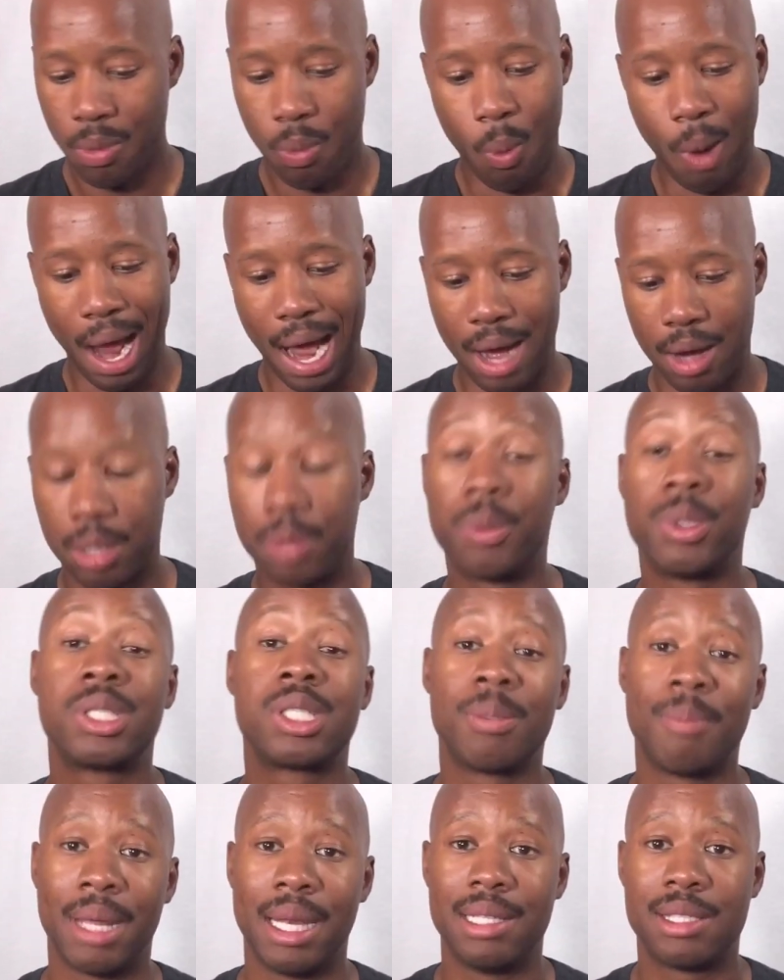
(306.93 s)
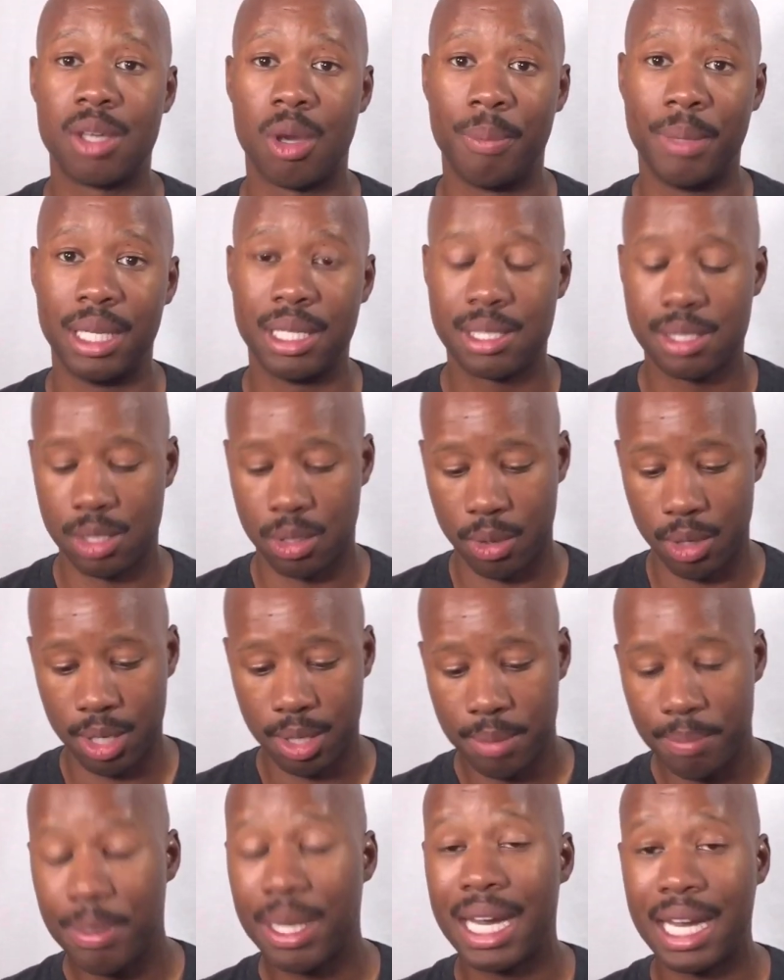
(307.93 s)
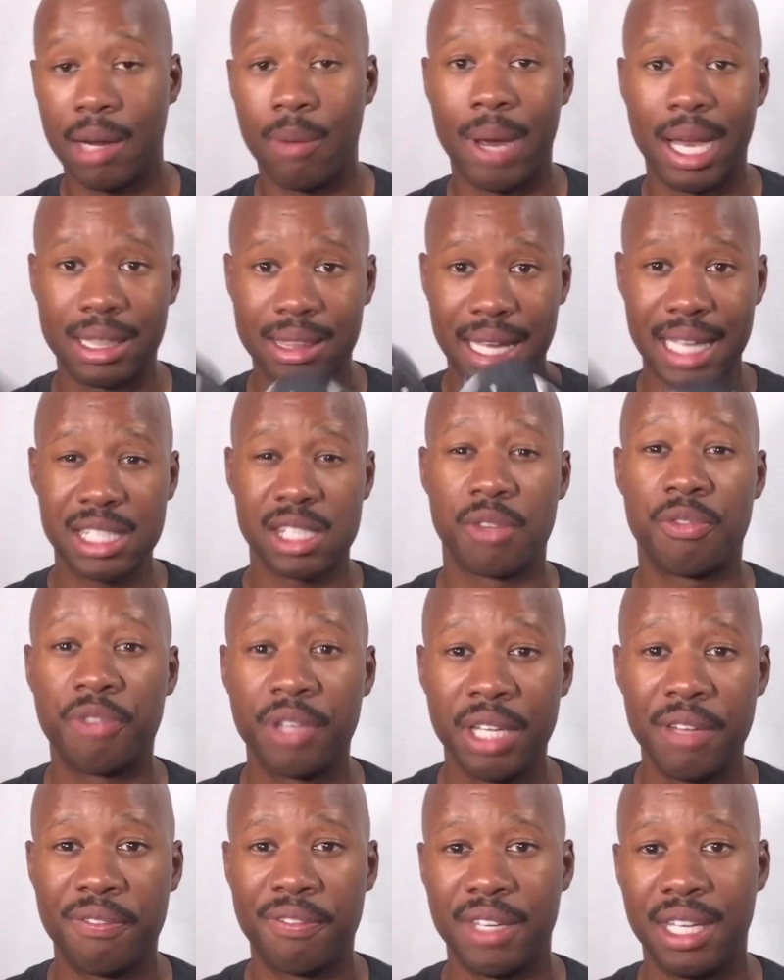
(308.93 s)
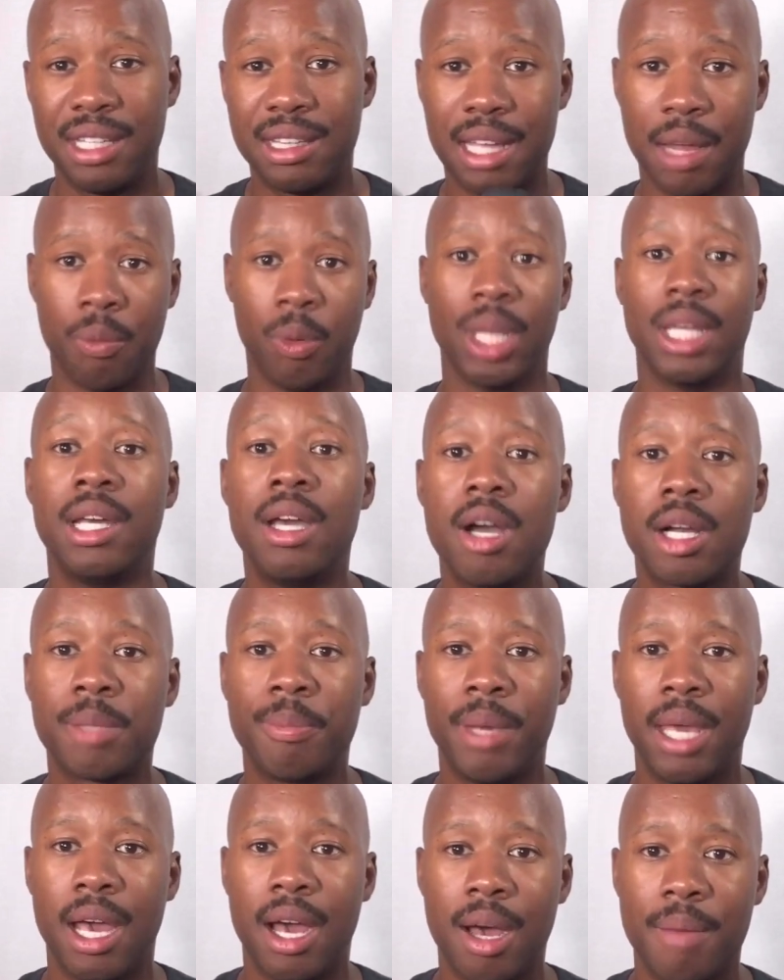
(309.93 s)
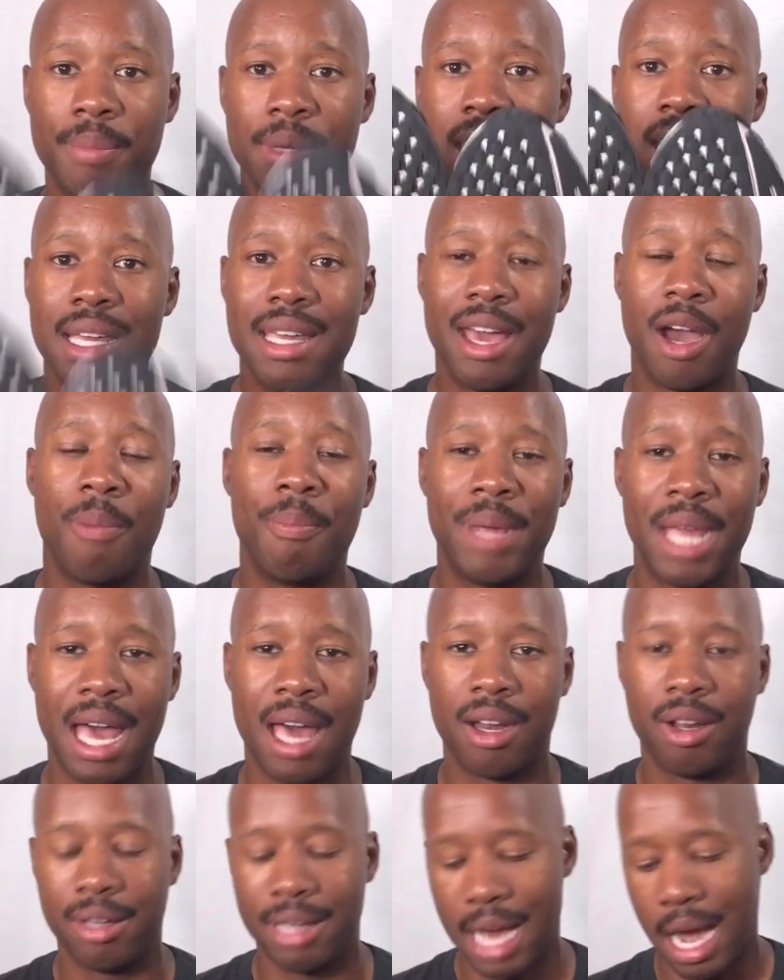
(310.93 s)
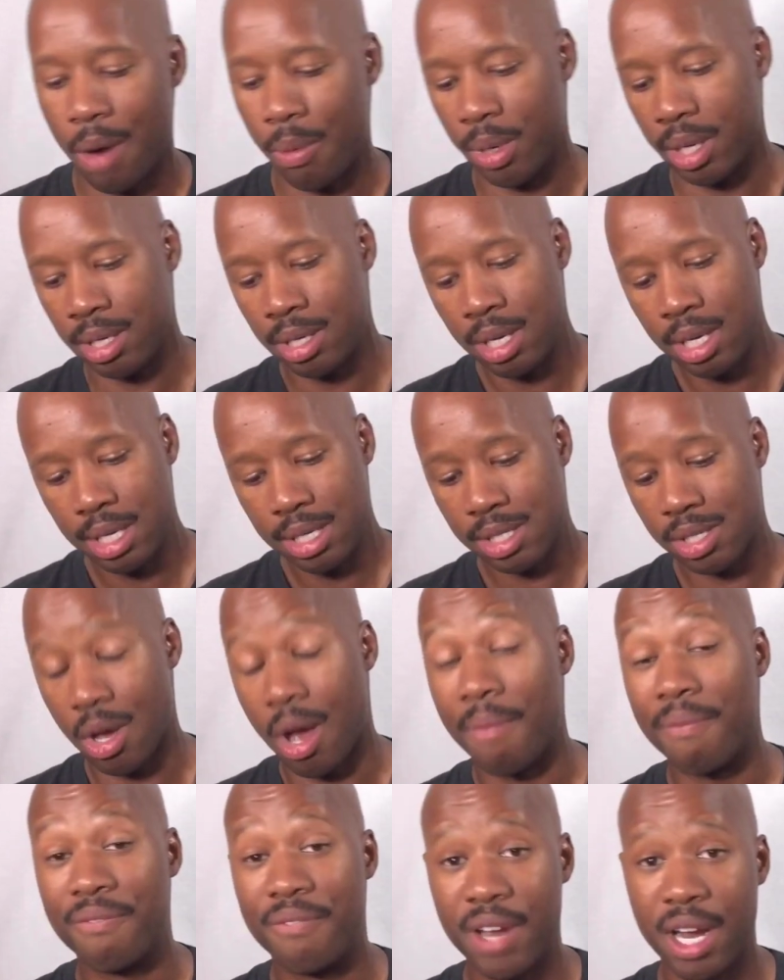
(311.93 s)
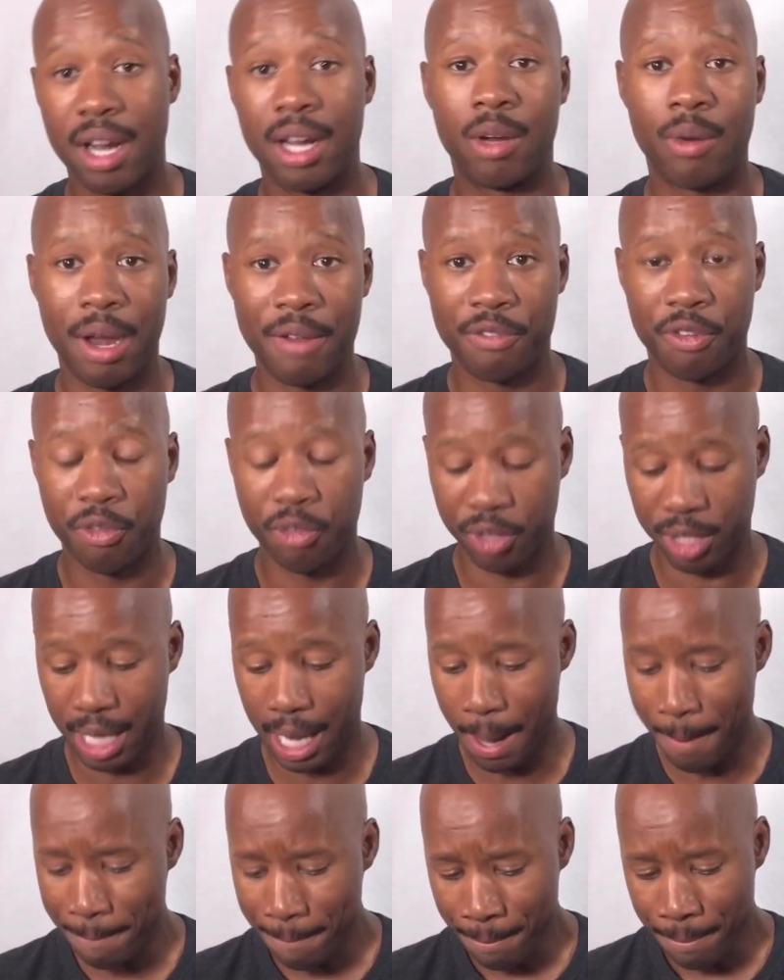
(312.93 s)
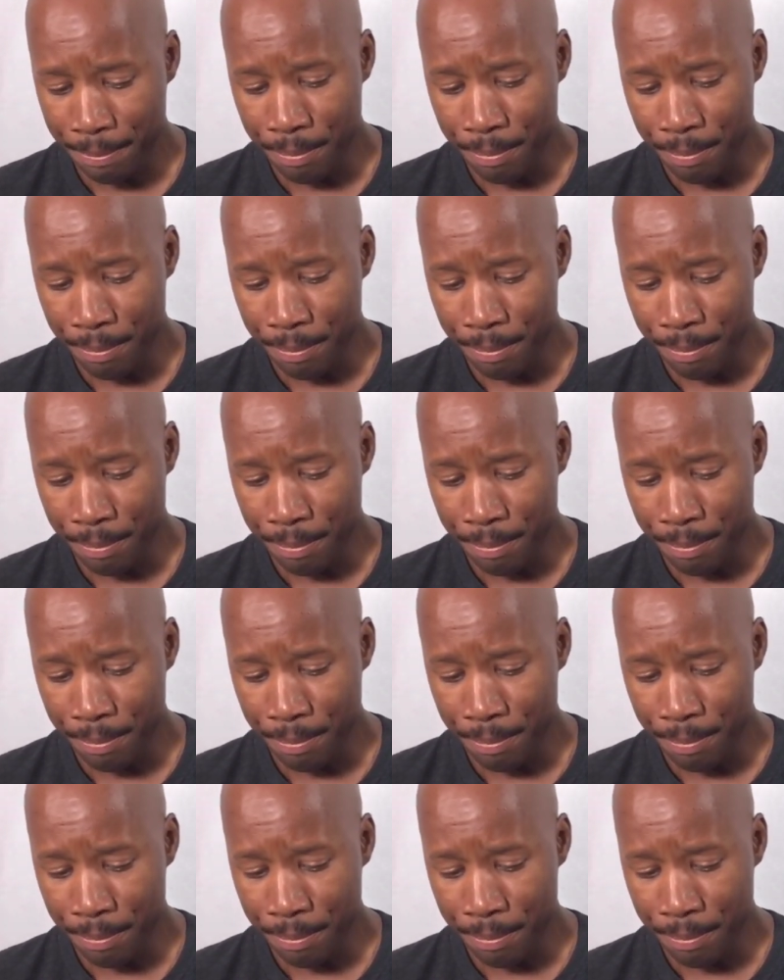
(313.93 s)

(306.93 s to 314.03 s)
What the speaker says: Wow, I wish somebody told me this sooner. But anyway, thanks to Fleet Feet, they really hooked me up, helped me out on that one, so I'm very grateful for that.